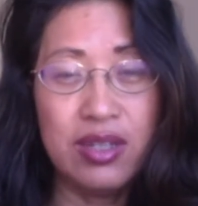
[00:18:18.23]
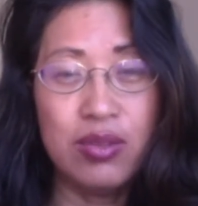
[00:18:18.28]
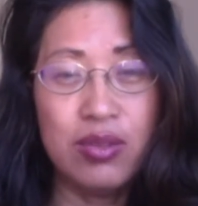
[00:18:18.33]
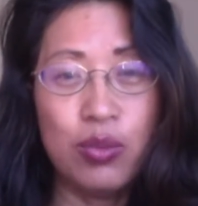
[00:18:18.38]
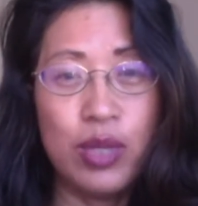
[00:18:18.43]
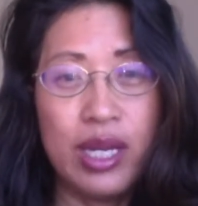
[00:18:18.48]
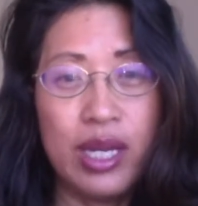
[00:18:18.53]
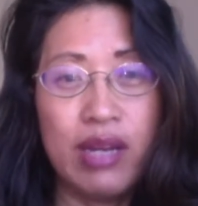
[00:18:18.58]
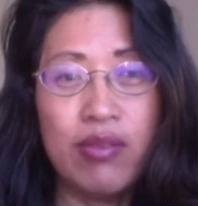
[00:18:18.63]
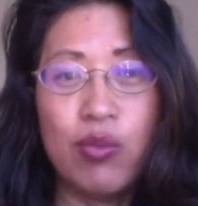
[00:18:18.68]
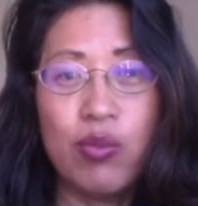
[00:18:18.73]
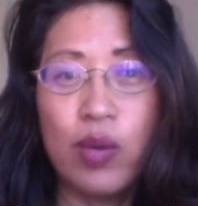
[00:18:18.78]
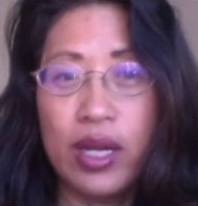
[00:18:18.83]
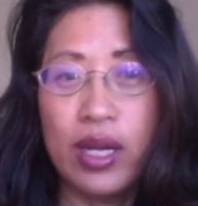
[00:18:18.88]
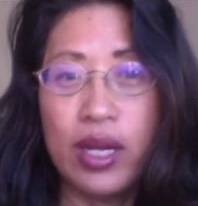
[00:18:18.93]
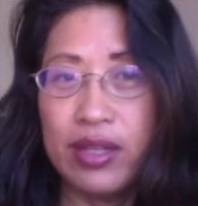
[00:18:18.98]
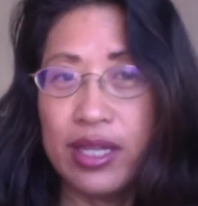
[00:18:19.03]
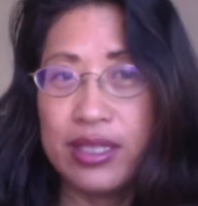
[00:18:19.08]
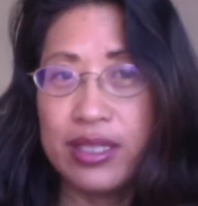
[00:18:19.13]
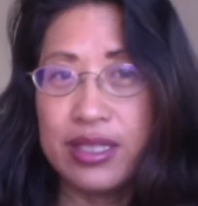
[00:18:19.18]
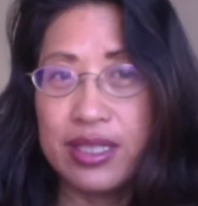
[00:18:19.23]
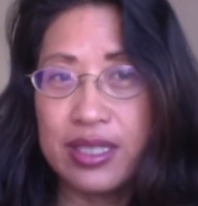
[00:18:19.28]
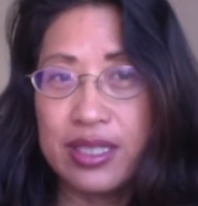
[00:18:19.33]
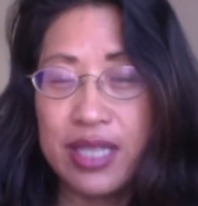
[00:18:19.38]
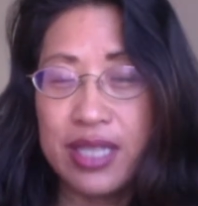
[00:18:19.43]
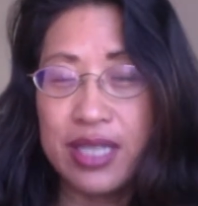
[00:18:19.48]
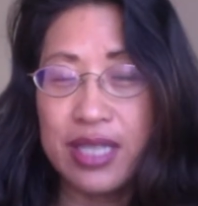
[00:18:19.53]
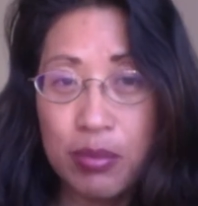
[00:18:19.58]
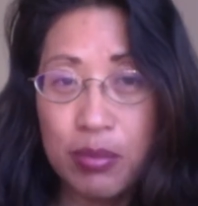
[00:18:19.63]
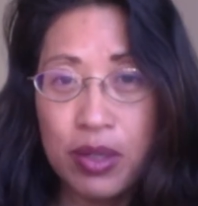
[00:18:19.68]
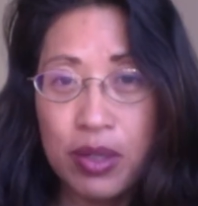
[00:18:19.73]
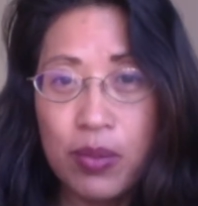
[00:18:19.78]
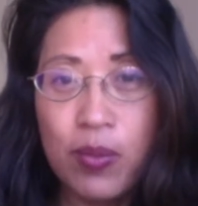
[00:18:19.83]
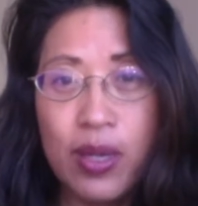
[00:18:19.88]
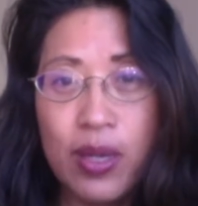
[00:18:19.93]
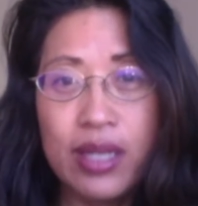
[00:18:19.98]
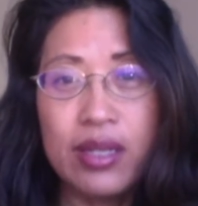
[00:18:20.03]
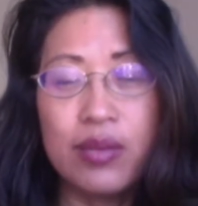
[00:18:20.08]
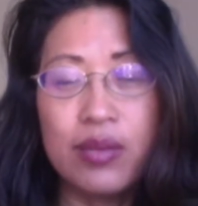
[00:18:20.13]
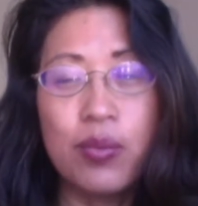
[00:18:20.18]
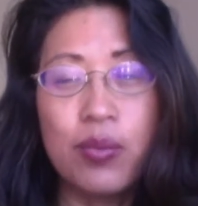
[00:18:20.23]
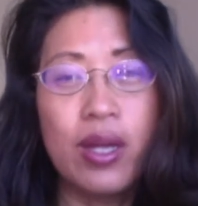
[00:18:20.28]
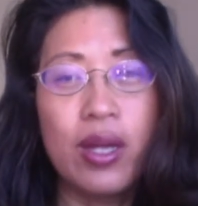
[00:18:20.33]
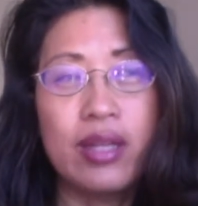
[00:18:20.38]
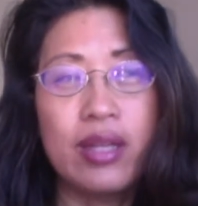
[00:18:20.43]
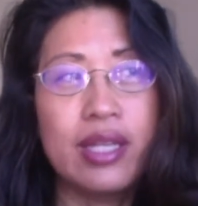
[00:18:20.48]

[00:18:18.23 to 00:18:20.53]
We have one that's a 10-minute one and one